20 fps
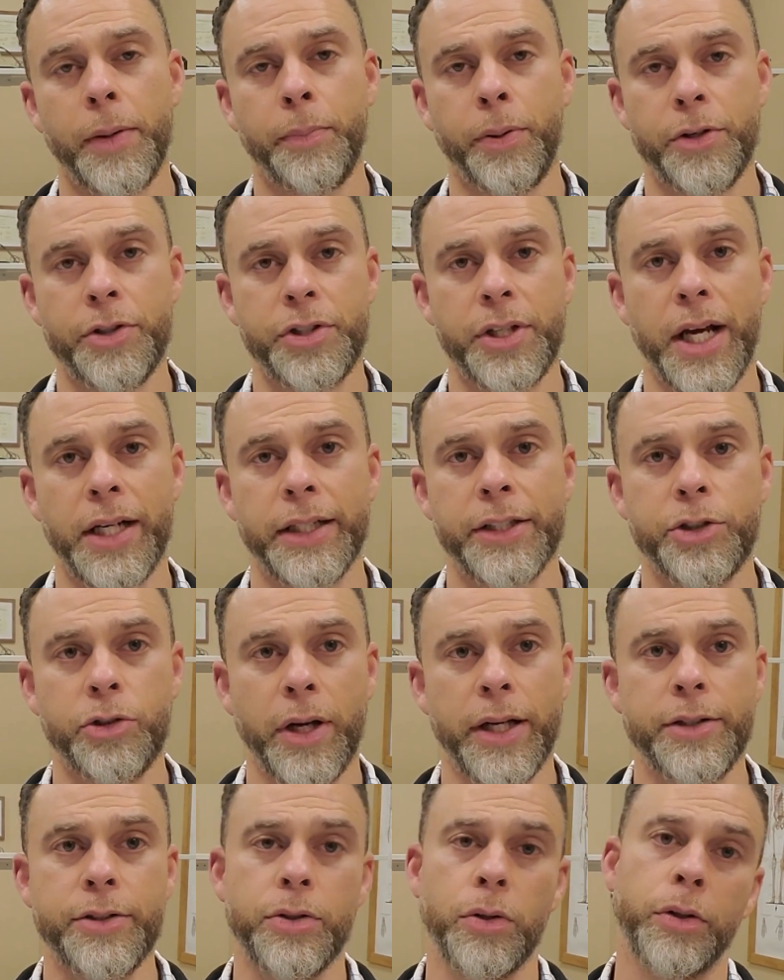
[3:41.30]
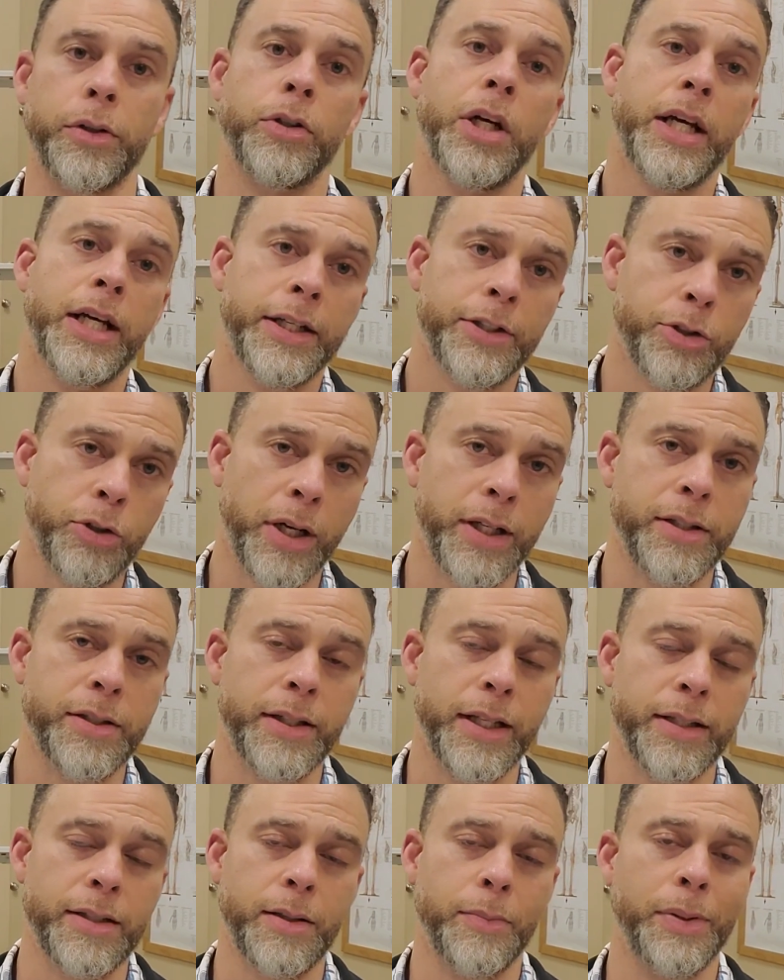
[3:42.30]
personality traits or traits
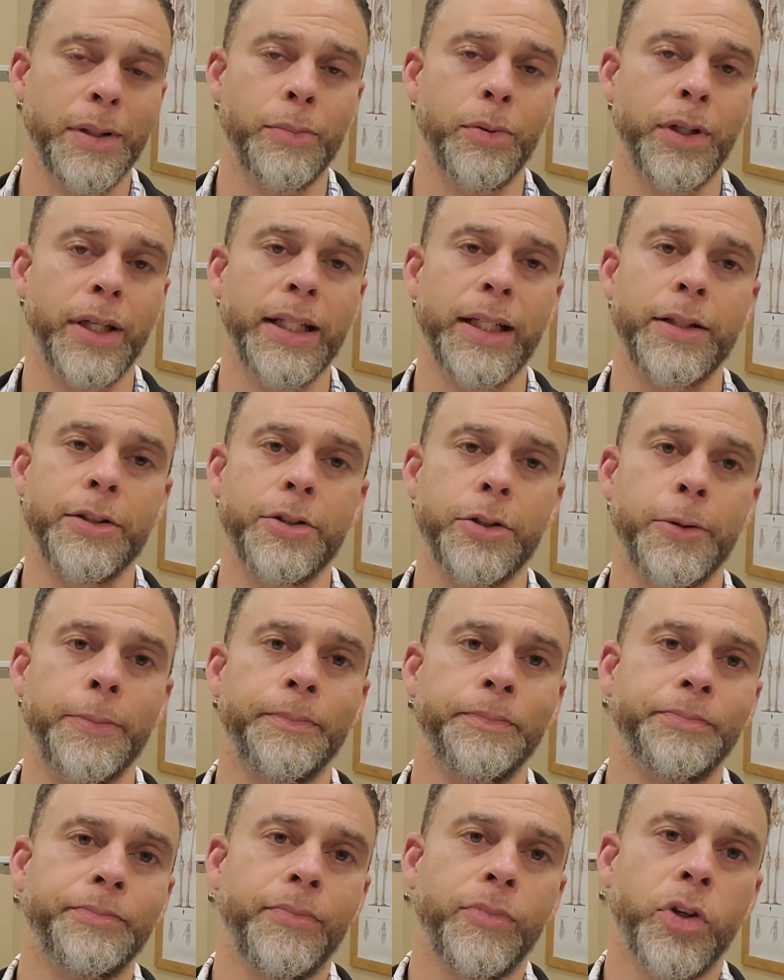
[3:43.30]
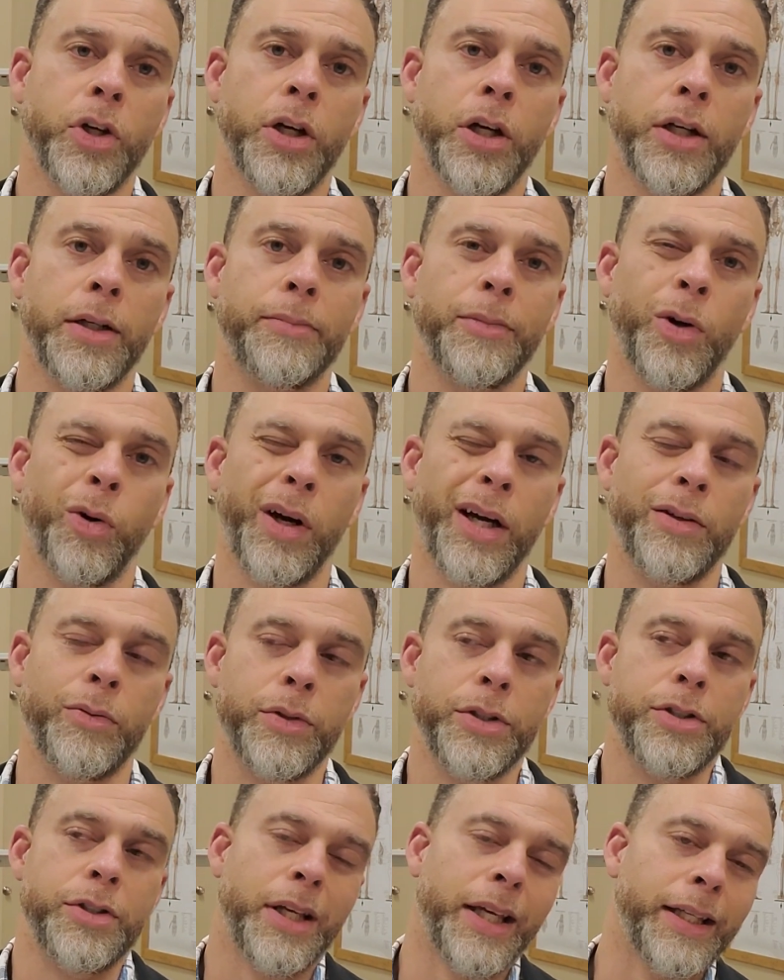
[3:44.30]
that some people get into, or I
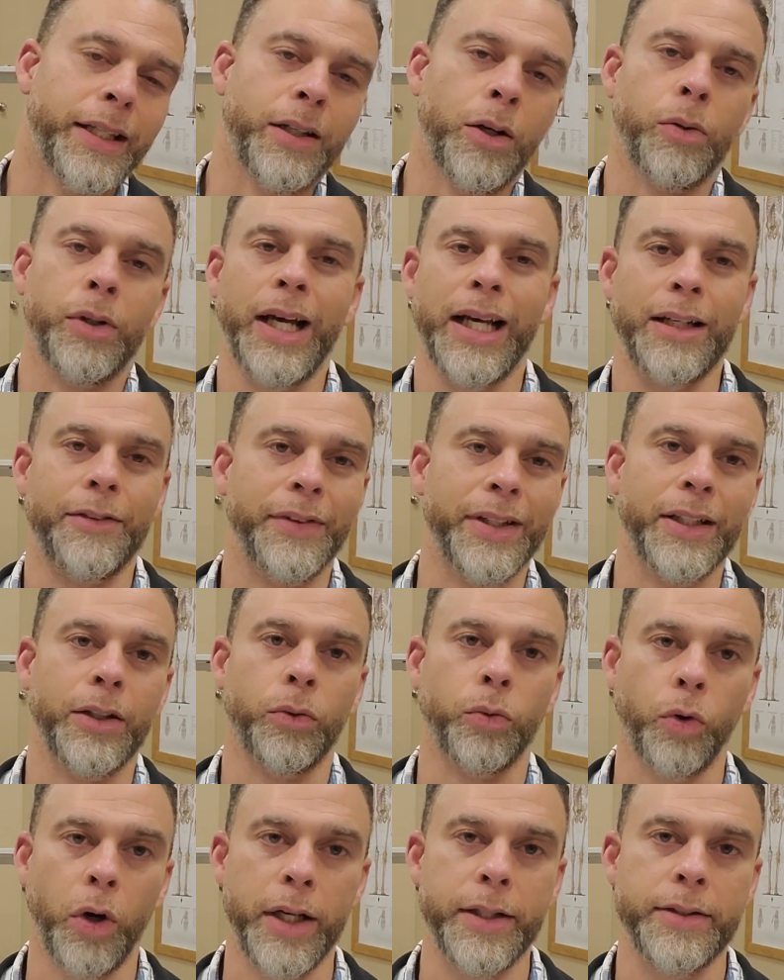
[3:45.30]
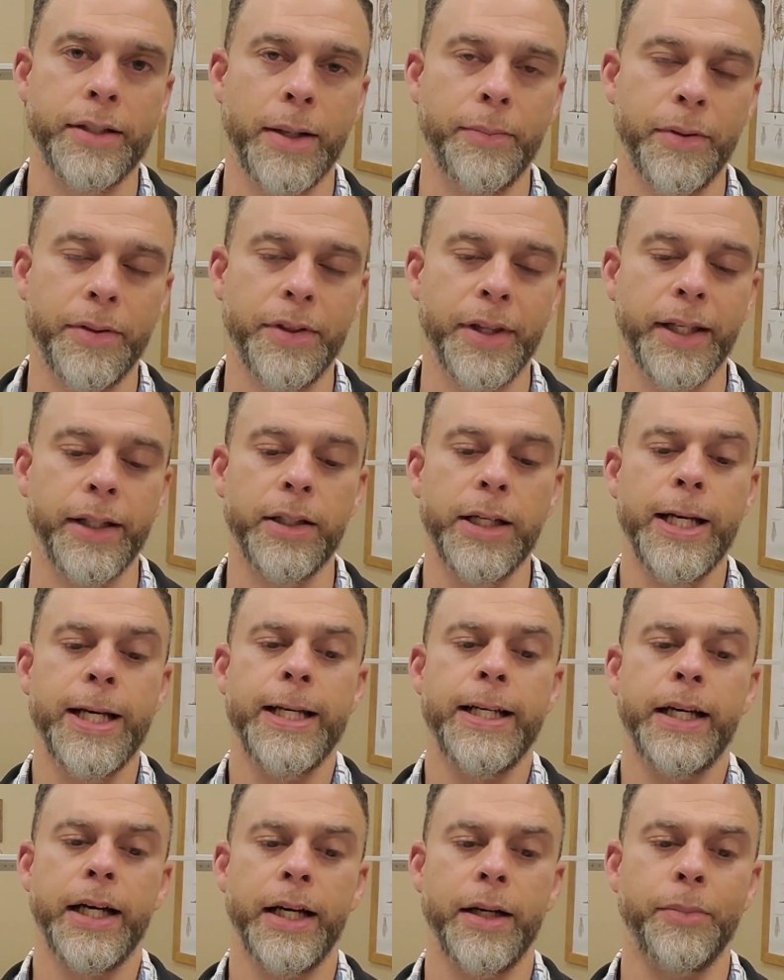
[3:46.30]
would say, kind of in a rut type of thing.
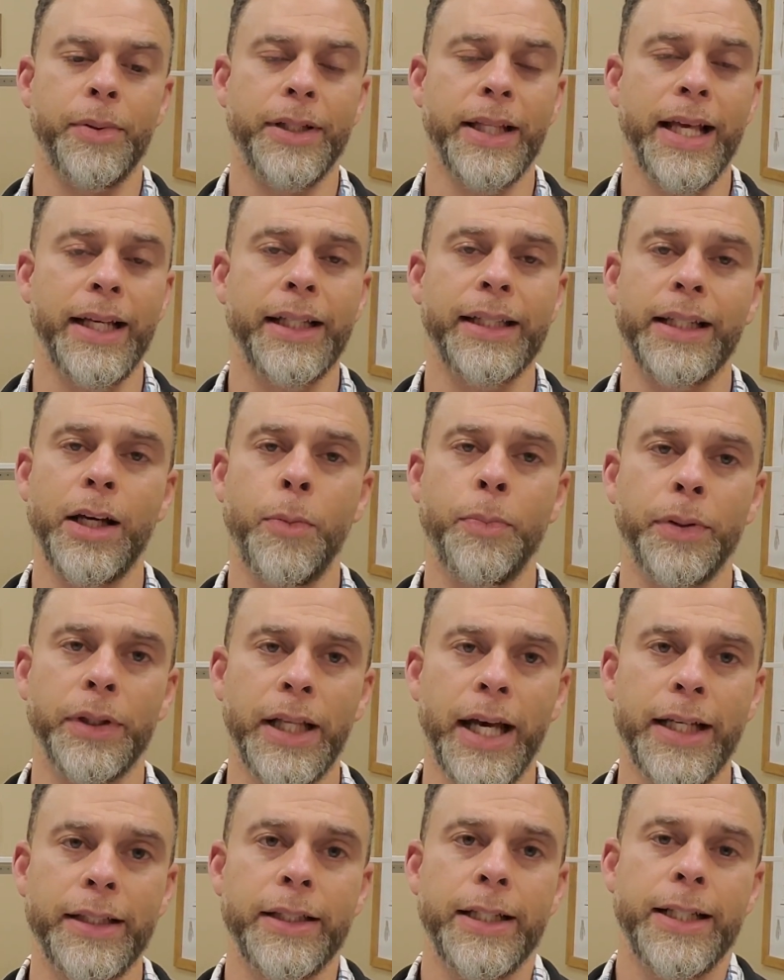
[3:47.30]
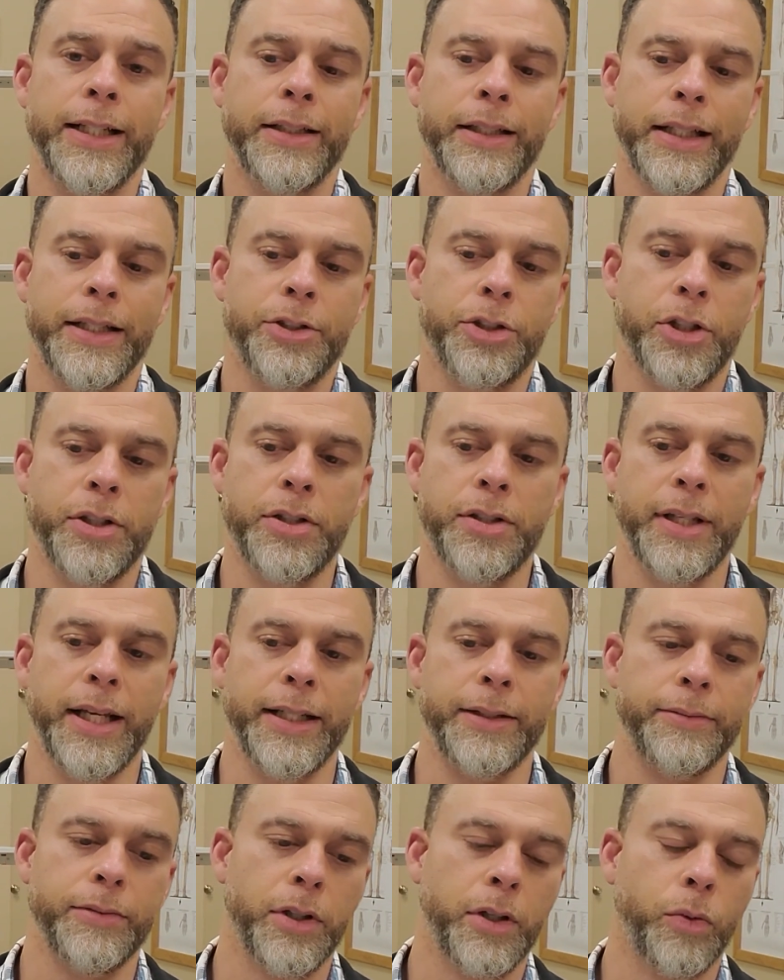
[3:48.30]
But that can help a lot. It's just
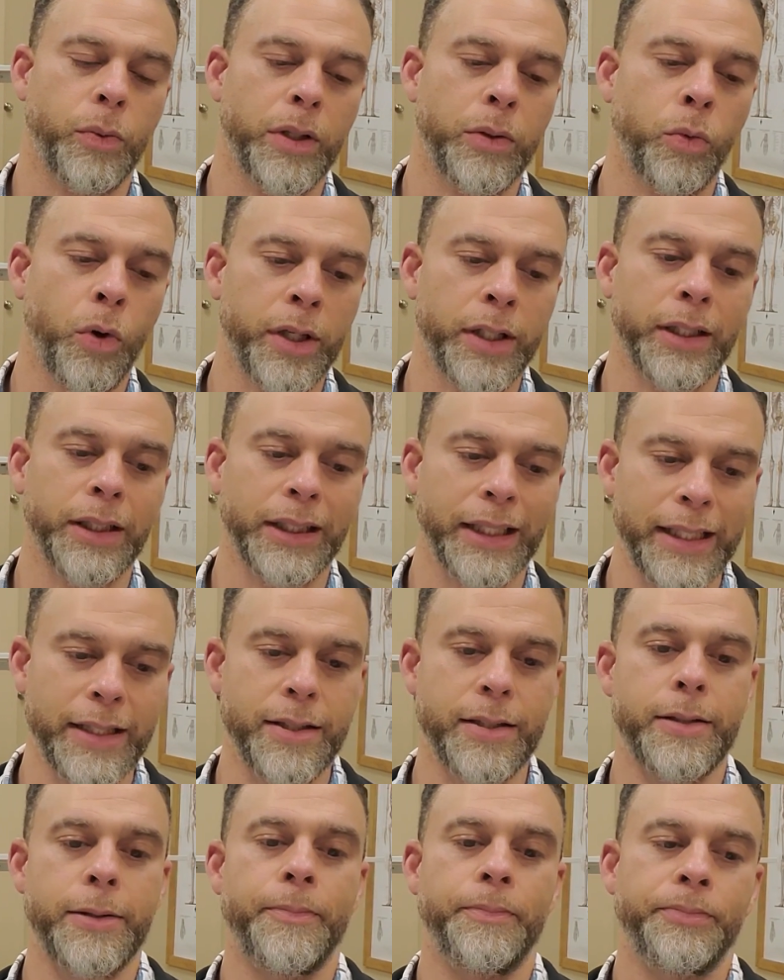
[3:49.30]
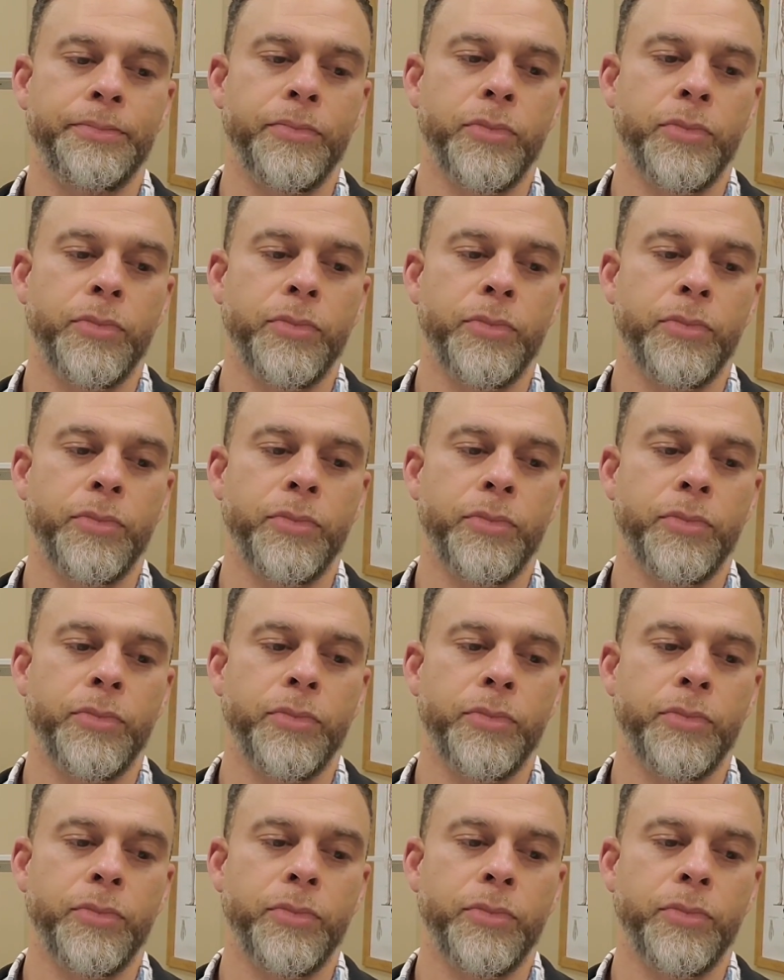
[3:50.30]
that we want to at least